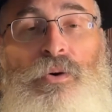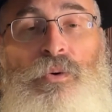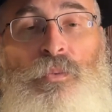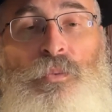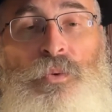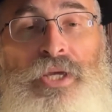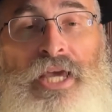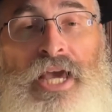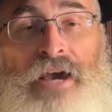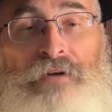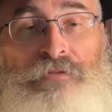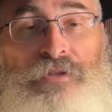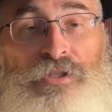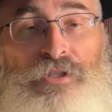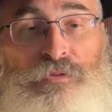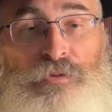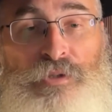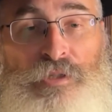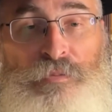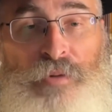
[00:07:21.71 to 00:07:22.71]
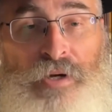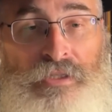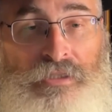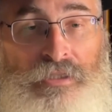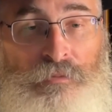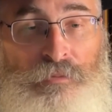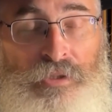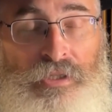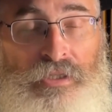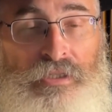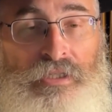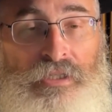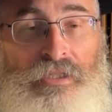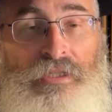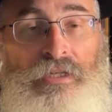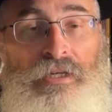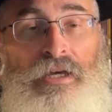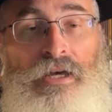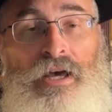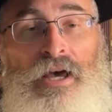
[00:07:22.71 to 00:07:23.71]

We have this responsibility.